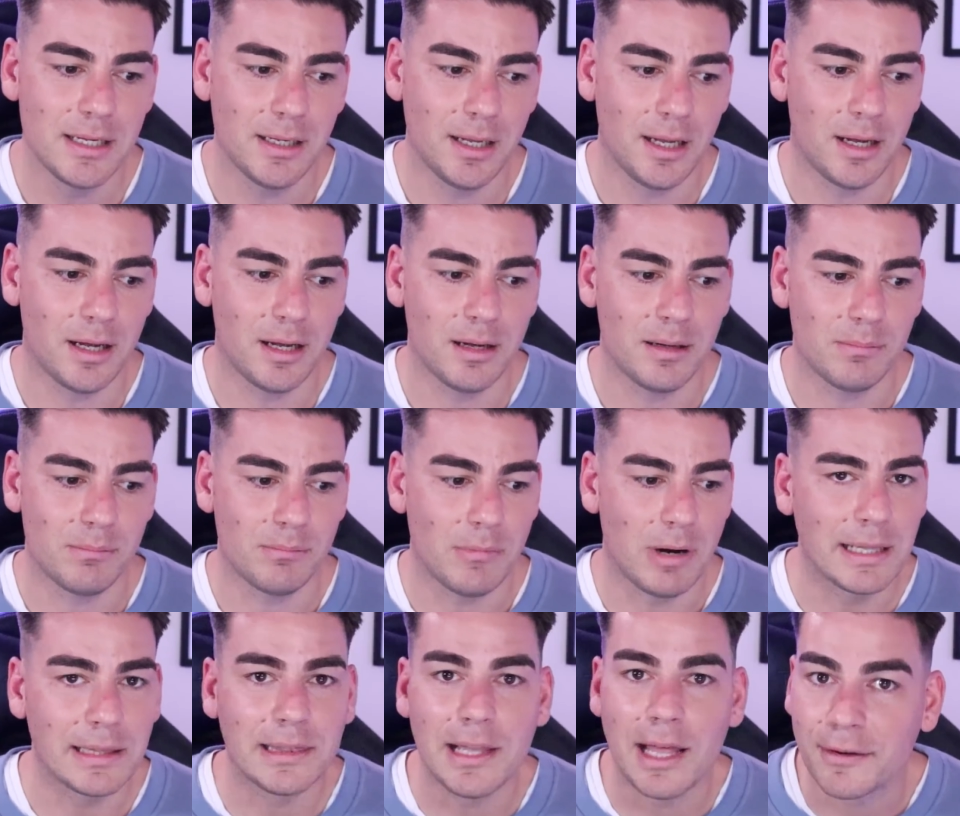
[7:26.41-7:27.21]

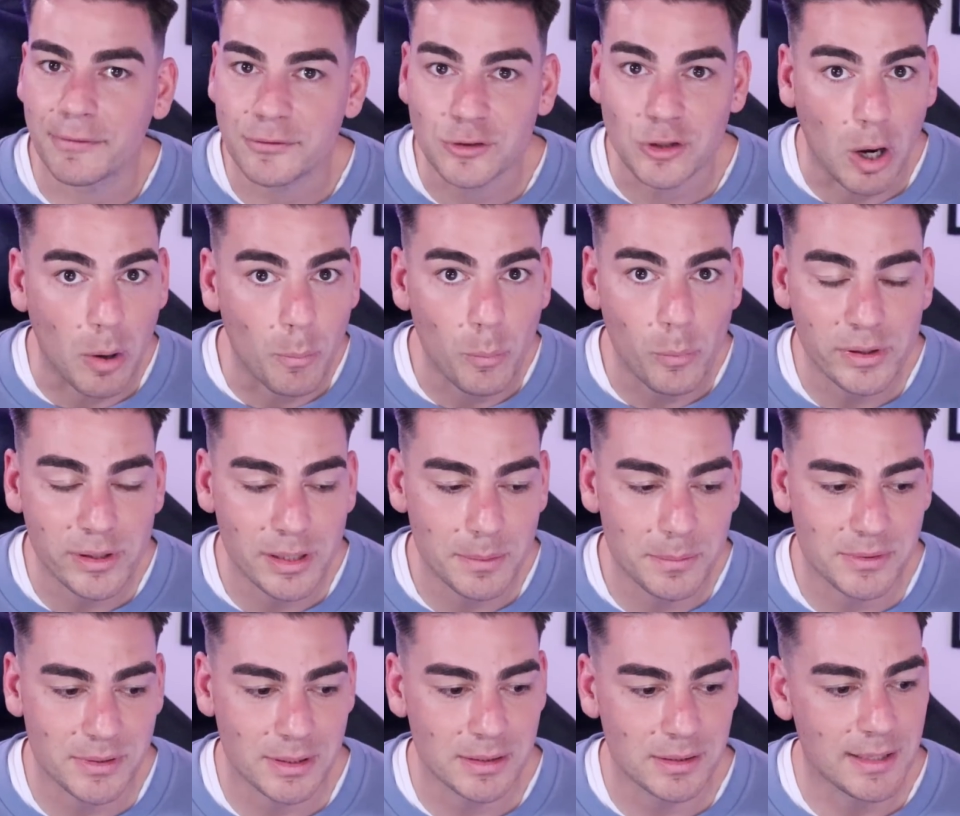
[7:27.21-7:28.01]
I love Tom
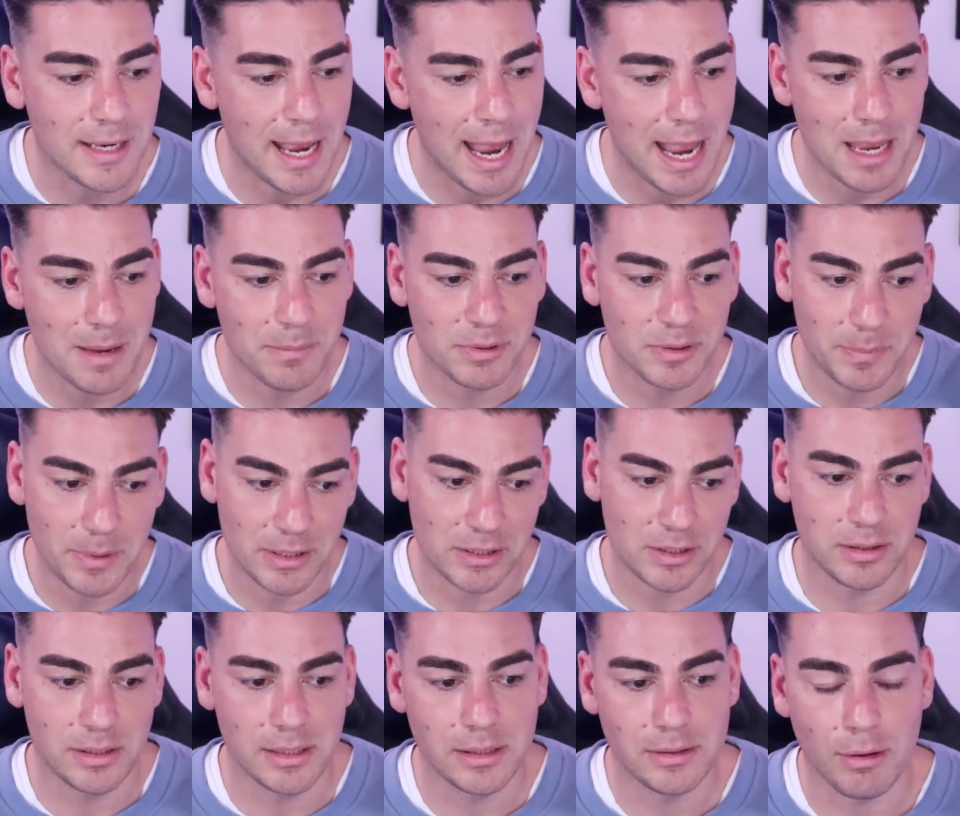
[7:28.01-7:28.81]
Williamson's game,
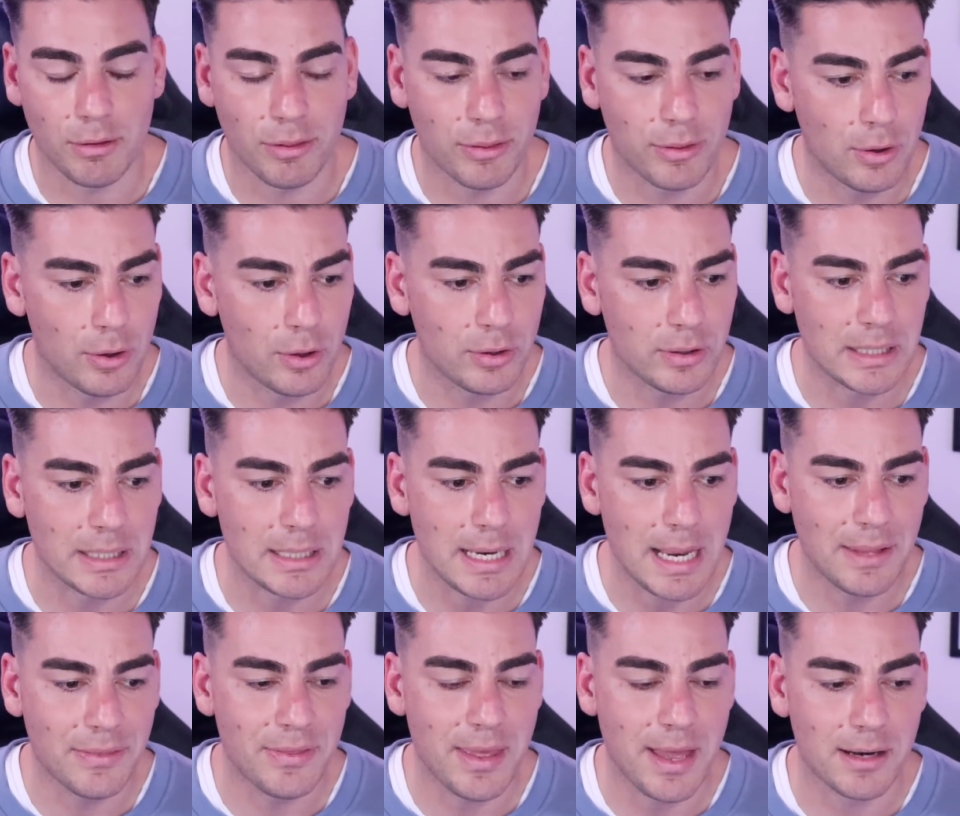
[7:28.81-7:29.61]
especially in the third. He
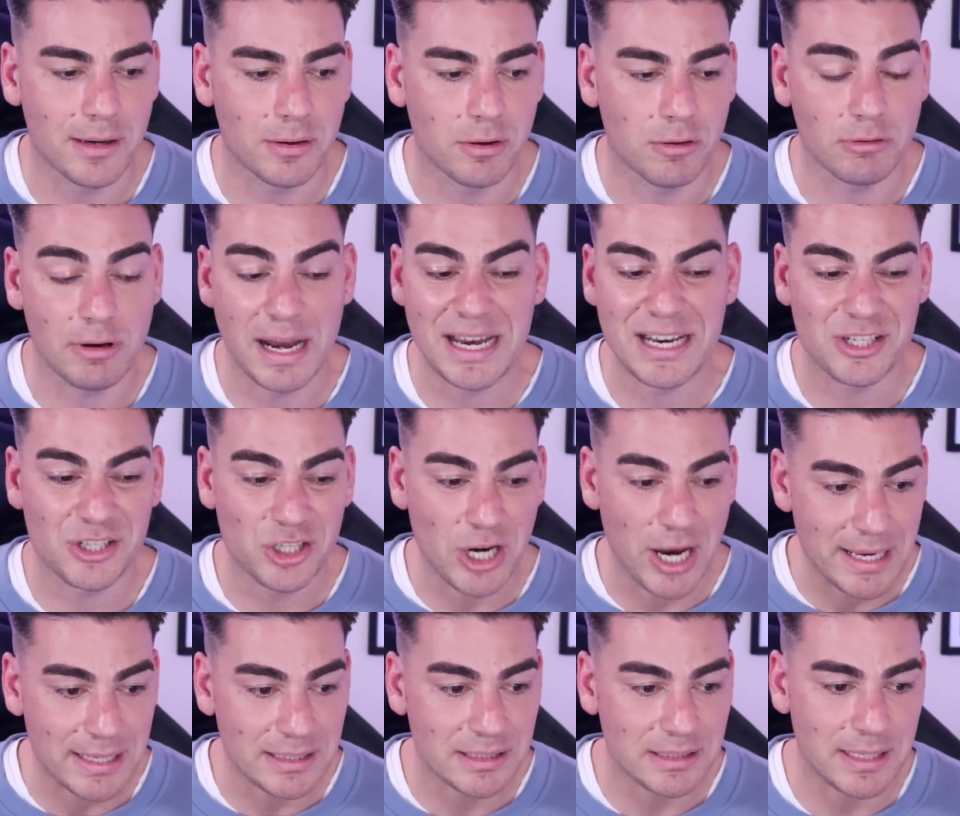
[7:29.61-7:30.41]
had that great
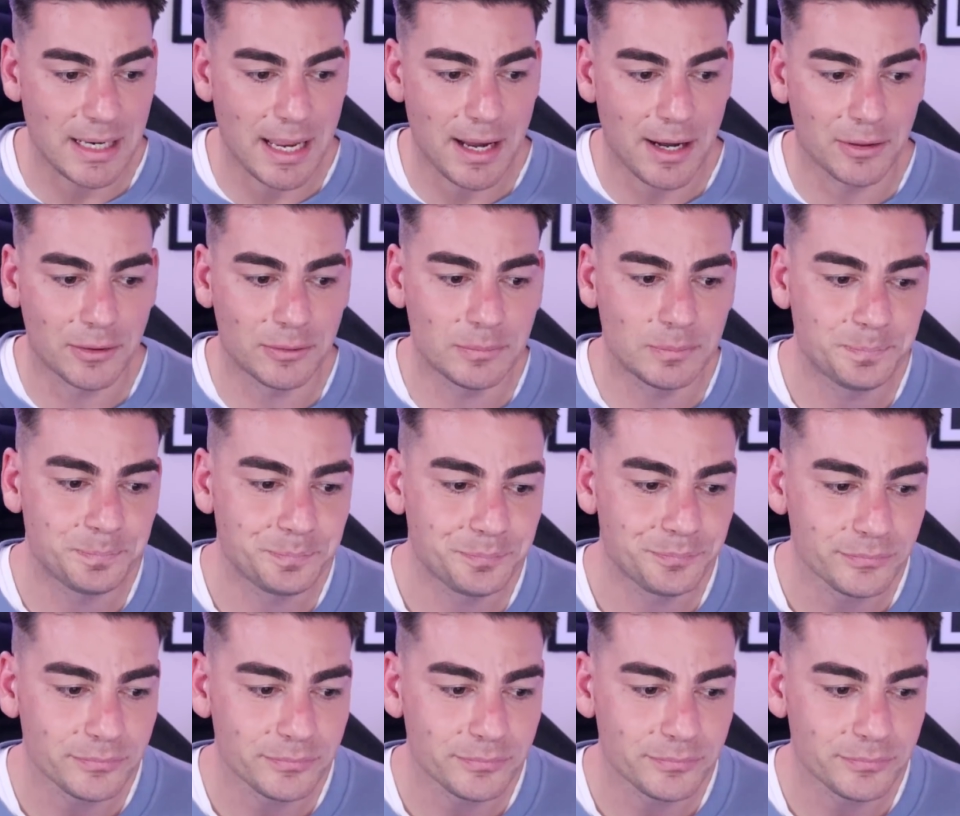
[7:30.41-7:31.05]
chase down.